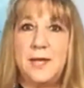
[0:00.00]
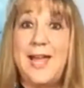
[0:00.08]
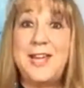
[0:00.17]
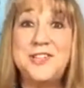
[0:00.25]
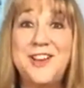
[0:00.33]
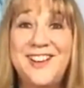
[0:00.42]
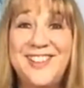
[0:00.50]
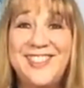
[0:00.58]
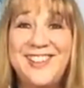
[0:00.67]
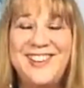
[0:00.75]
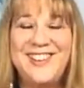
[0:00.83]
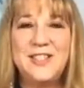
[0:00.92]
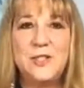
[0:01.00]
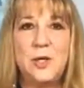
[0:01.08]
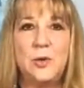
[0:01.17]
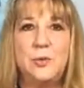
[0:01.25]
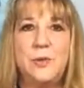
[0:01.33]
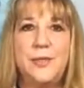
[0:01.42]
hey, Jonathan.
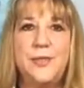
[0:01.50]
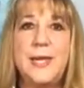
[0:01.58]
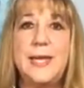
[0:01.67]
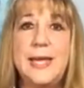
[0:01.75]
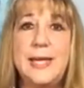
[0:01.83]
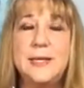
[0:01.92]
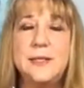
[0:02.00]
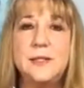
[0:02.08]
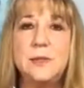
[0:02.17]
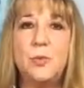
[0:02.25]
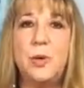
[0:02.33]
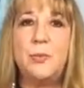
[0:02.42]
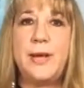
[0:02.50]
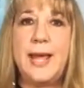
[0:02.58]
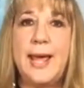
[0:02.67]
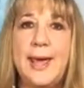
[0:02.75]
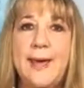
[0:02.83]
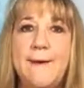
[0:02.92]
So the thing is, when we
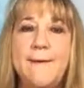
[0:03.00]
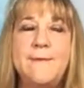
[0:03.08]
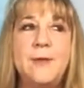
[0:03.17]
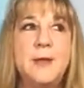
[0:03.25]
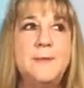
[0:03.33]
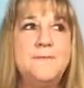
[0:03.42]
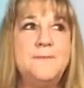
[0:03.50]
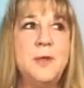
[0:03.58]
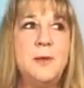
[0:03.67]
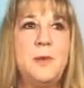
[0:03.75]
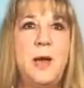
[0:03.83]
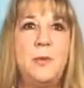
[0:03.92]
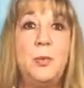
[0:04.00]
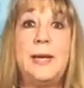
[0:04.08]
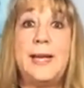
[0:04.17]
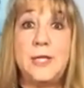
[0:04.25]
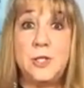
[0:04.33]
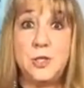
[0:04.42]
have a
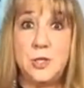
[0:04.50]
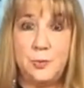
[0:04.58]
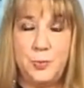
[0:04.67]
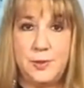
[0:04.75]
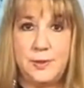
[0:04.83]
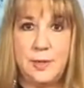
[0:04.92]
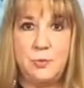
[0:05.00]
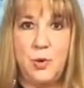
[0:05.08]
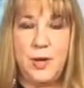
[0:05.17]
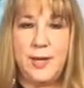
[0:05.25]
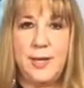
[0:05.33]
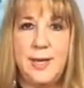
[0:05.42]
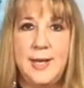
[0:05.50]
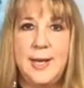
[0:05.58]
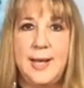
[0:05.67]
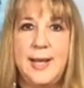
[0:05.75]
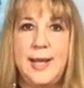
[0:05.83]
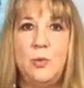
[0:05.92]
relationship with someone,
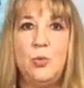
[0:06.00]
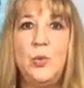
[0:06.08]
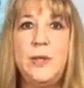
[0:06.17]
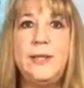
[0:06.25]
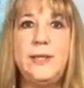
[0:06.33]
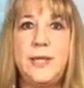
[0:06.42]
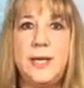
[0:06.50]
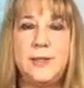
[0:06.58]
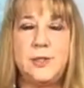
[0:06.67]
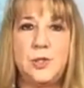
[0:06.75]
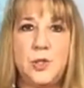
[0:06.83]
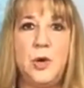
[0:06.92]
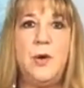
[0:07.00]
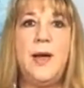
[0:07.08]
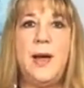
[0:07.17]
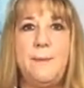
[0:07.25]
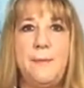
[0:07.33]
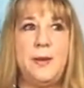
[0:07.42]
it really does stir
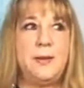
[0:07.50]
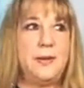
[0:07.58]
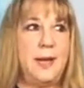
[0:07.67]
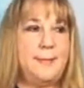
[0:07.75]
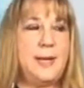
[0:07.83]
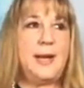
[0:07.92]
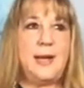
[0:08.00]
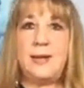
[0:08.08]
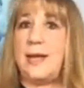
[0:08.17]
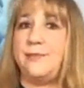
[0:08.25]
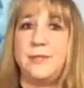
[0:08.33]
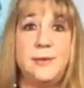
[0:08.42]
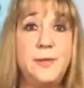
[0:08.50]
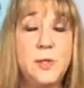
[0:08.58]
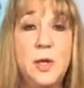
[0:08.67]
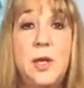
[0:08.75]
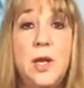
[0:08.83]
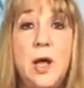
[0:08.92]
up. I mean, I've said this
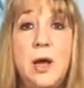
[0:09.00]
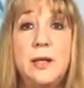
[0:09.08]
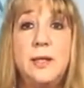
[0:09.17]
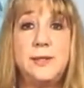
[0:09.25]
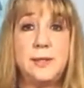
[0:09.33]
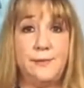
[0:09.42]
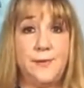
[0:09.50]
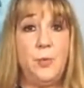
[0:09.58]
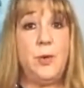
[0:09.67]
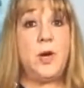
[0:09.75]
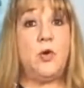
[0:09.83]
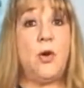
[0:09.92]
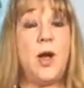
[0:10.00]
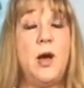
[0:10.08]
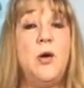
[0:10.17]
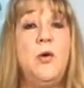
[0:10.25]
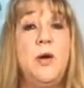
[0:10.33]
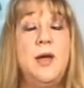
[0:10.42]
all along. Listen, if you want to
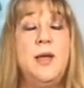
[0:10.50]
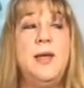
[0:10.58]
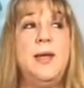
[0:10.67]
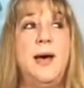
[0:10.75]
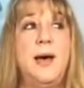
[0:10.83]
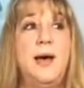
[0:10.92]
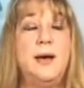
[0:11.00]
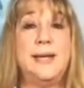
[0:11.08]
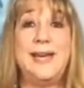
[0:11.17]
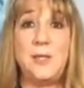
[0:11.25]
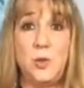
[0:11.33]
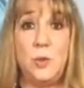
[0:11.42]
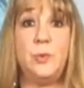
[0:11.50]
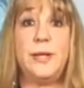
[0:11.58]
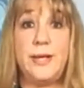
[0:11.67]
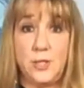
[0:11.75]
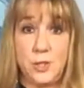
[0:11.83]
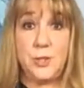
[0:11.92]
grow, get into a
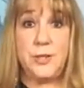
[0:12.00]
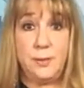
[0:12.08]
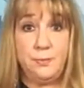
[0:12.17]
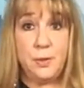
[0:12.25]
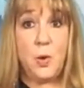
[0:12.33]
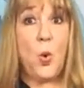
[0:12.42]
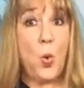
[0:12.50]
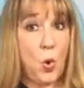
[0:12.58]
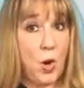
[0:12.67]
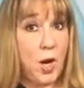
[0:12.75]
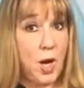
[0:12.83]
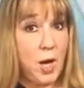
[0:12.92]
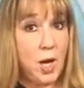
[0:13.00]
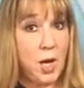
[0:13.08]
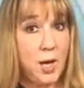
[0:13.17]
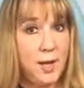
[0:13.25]
relationship or